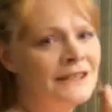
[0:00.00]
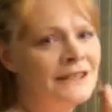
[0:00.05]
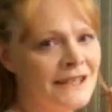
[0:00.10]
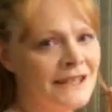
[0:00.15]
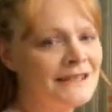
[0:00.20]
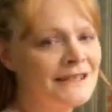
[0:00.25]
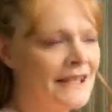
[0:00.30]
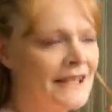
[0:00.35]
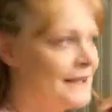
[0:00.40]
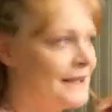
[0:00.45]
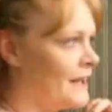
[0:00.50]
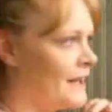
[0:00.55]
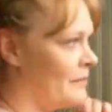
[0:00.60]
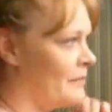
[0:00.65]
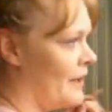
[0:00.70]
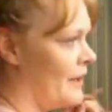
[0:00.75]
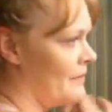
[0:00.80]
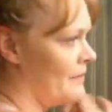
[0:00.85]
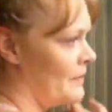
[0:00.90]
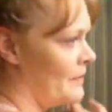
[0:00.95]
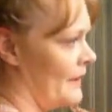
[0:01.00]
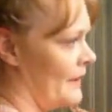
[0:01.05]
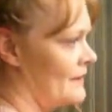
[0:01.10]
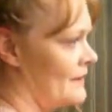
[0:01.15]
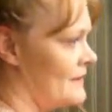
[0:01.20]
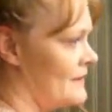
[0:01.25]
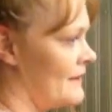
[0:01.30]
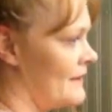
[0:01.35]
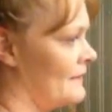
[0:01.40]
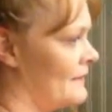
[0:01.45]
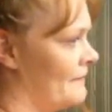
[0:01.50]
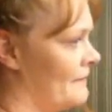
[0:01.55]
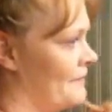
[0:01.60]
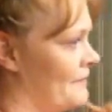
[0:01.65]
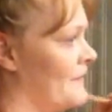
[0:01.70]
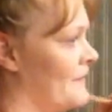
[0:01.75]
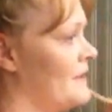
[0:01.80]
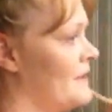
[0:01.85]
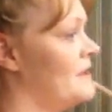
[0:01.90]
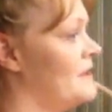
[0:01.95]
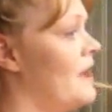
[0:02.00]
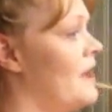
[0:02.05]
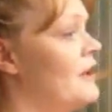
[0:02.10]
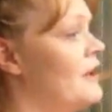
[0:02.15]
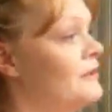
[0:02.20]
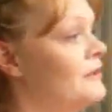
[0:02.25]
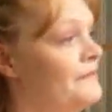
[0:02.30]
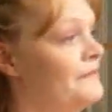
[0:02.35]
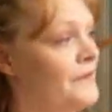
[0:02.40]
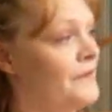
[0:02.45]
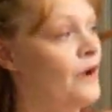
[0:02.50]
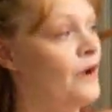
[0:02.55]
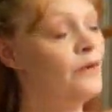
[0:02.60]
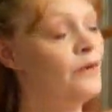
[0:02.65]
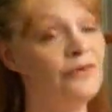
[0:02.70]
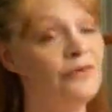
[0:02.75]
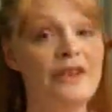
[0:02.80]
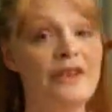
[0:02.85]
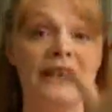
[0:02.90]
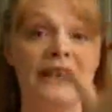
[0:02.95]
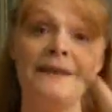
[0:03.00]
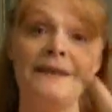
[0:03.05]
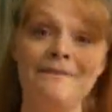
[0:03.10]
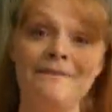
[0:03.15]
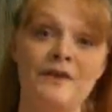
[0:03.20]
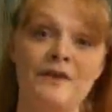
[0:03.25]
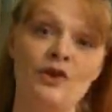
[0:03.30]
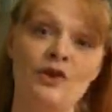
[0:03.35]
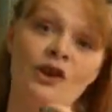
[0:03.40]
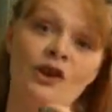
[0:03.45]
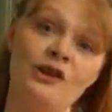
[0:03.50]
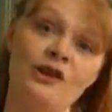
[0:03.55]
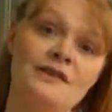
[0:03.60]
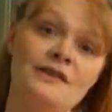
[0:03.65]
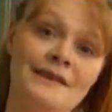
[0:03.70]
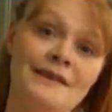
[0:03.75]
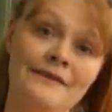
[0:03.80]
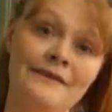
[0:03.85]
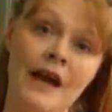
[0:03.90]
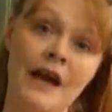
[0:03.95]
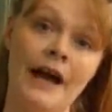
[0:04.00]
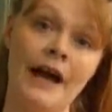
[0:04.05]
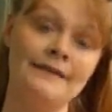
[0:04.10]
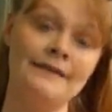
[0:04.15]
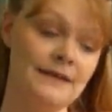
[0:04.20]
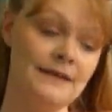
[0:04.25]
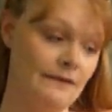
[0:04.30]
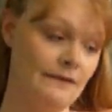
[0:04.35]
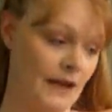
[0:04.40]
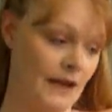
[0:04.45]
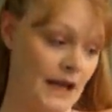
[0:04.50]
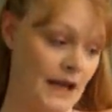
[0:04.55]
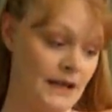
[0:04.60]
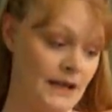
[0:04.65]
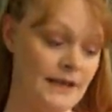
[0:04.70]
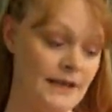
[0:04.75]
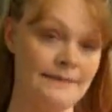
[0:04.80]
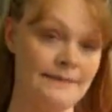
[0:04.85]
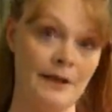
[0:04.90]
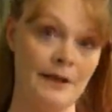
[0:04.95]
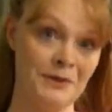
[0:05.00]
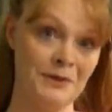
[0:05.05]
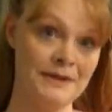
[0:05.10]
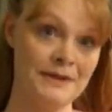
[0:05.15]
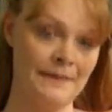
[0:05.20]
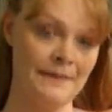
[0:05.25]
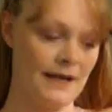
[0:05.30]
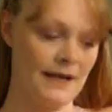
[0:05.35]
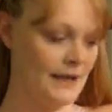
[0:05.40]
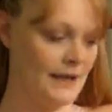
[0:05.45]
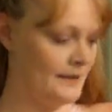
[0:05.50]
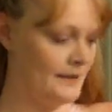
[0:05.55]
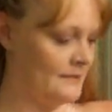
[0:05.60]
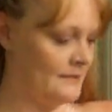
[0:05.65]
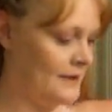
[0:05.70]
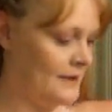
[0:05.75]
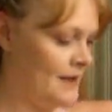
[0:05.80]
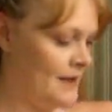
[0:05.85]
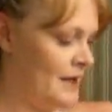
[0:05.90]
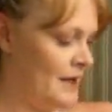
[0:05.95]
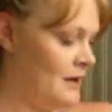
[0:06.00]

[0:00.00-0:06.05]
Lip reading: it's gonna take a lot of bobby pins. So hopefully your curls have not deflated as much as mine,